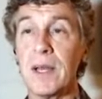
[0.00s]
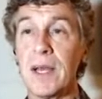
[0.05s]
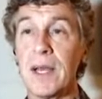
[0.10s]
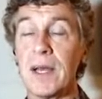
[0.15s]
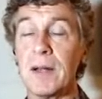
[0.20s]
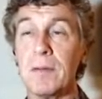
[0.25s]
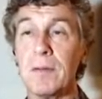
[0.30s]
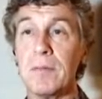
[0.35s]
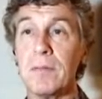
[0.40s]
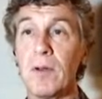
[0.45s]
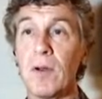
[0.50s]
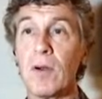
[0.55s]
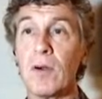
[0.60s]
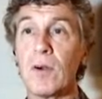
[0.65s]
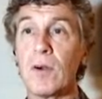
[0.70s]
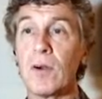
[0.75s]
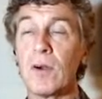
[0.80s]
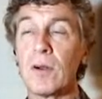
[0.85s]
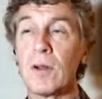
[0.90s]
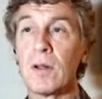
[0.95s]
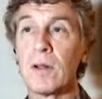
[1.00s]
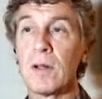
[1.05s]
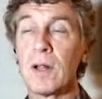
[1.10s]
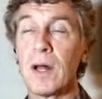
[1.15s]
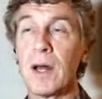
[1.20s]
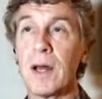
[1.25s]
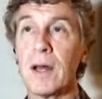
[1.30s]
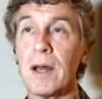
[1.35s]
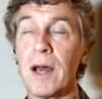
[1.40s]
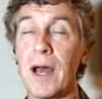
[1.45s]
And
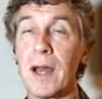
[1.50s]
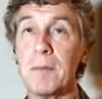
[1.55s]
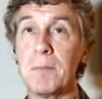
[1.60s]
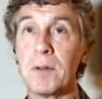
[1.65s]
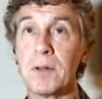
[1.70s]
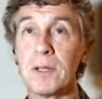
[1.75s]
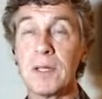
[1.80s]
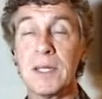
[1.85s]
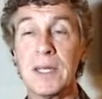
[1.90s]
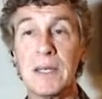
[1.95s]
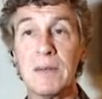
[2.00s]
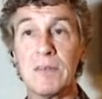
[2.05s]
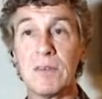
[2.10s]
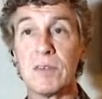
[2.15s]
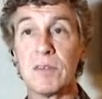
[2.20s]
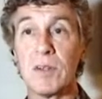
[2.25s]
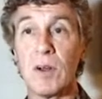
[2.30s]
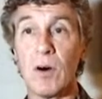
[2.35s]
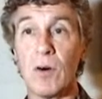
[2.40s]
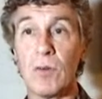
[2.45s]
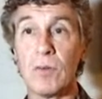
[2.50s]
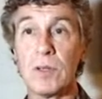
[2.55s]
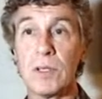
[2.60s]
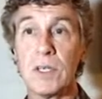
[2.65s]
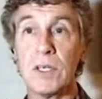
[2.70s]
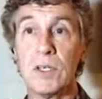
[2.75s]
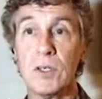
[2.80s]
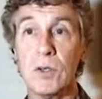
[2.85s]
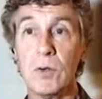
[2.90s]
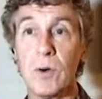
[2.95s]
Earl, I believe, is the
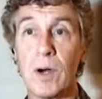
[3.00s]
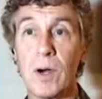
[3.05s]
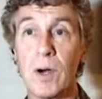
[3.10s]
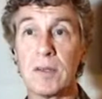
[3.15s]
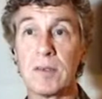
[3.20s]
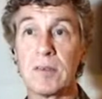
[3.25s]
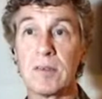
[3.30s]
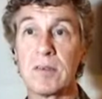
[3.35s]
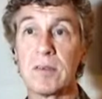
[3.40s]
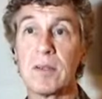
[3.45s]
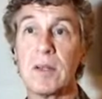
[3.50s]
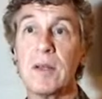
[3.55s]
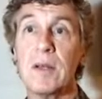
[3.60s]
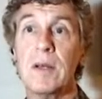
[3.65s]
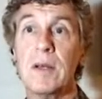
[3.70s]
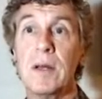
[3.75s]
only U.S.